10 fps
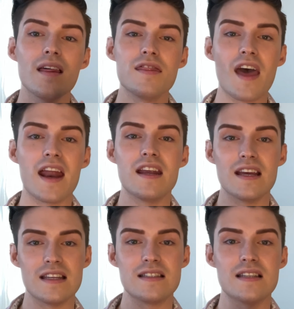than it
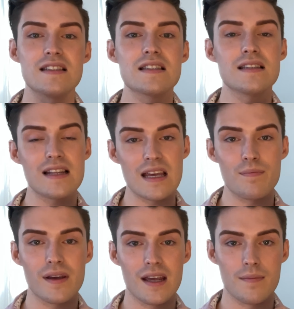is to sleep
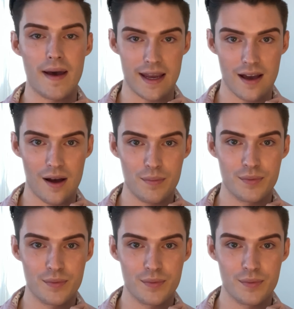in makeup.